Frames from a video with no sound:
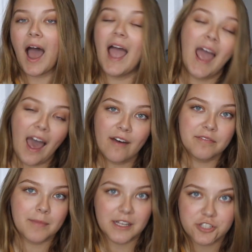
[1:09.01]
I
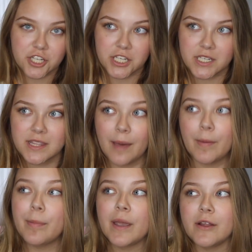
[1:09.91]
have mentioned that
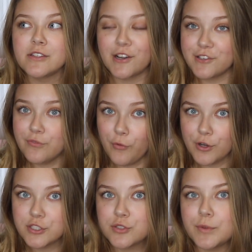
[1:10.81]
my parents are
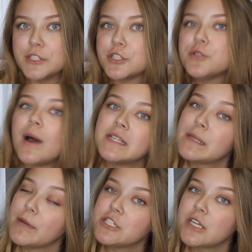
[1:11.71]
divorced once or twice
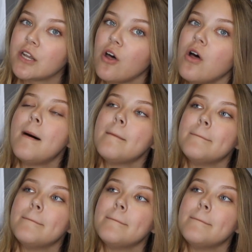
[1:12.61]
on my channel,